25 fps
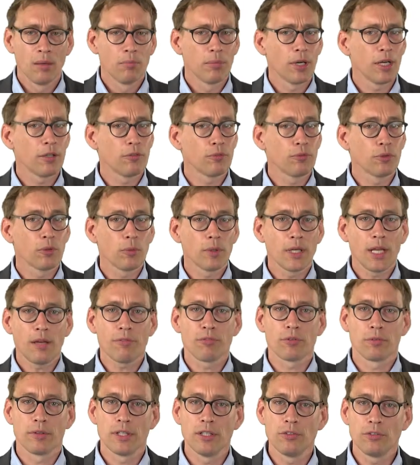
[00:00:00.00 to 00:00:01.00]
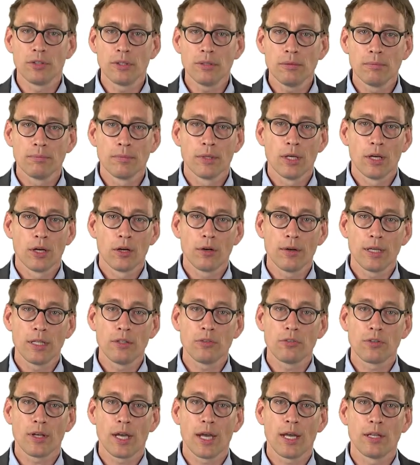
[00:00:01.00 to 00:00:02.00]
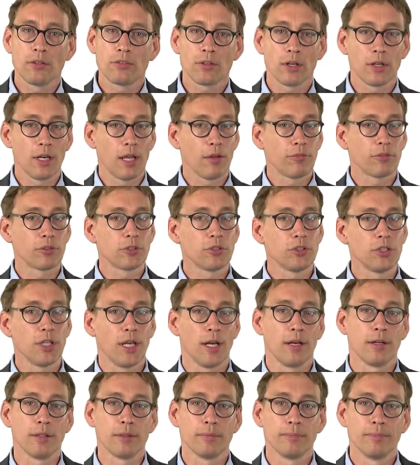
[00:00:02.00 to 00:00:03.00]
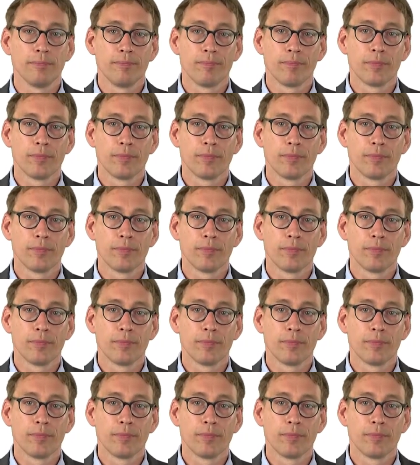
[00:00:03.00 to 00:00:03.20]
but for whatever reason, her insights are never shared.